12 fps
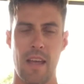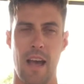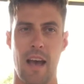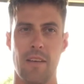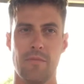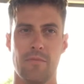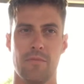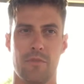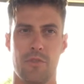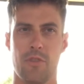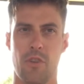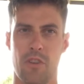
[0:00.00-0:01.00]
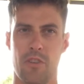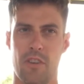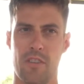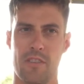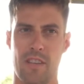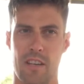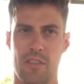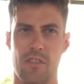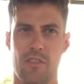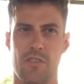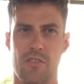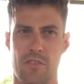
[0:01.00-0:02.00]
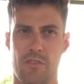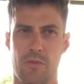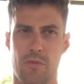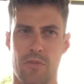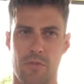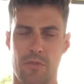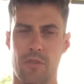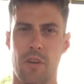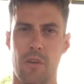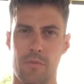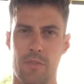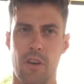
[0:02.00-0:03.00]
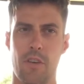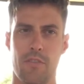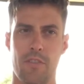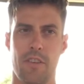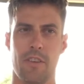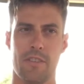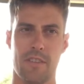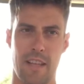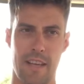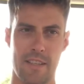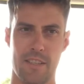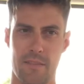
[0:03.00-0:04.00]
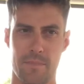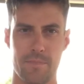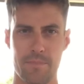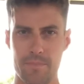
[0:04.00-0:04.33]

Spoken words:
Do not turn the suction off just to observe for the oscillation.